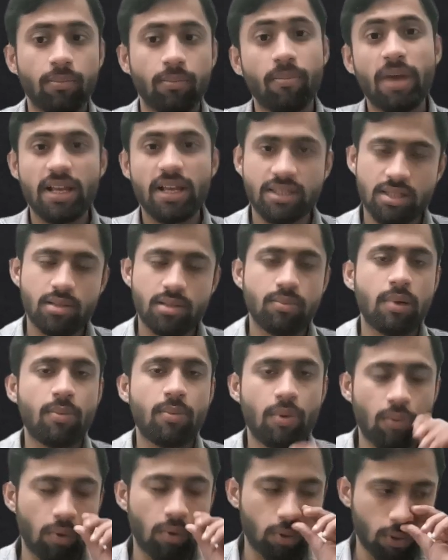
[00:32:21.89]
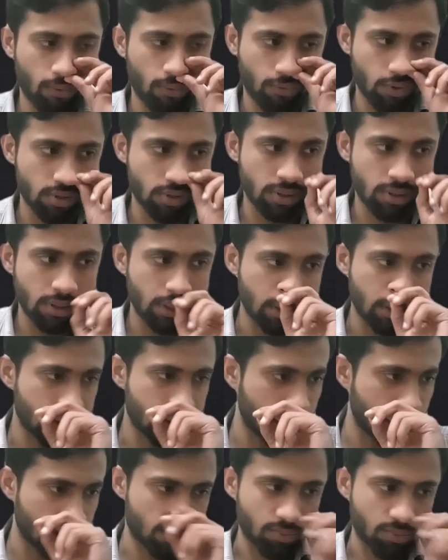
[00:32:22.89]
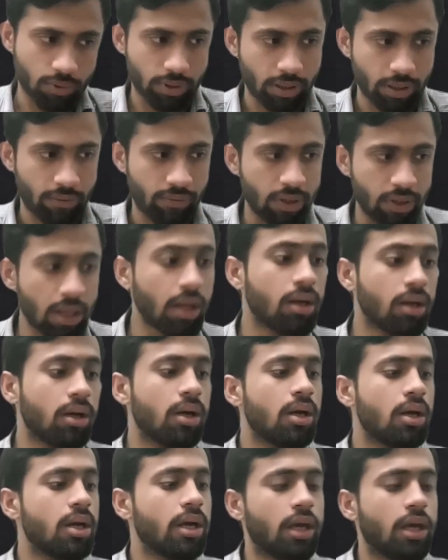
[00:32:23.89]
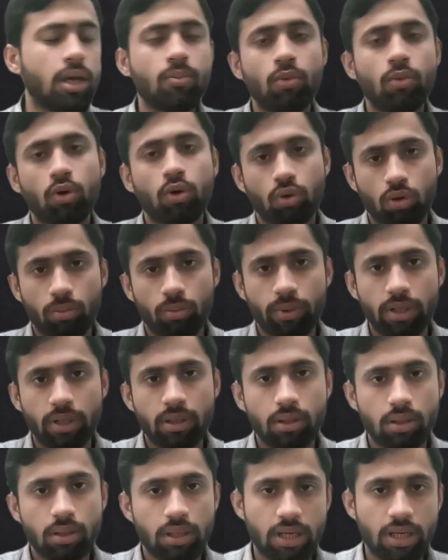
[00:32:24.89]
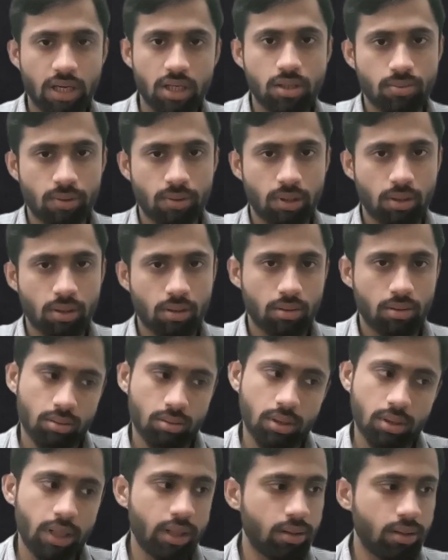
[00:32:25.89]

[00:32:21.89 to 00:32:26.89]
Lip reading: Maximum amount of oxygen is transported via hemoglobin, HB, right?